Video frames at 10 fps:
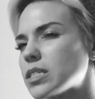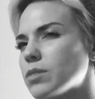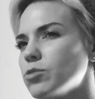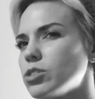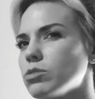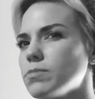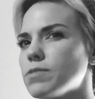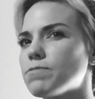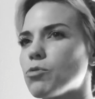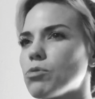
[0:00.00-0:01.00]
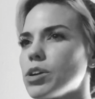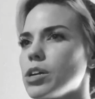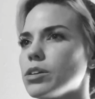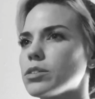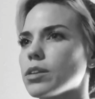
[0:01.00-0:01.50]
Someone told me 4
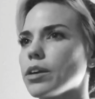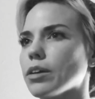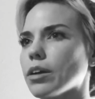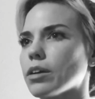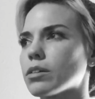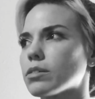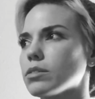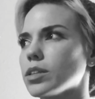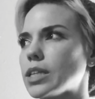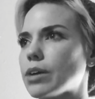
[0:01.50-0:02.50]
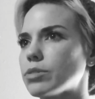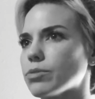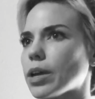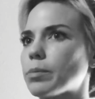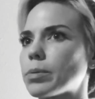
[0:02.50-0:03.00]
years later that that
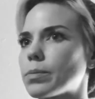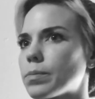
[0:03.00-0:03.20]
was rape.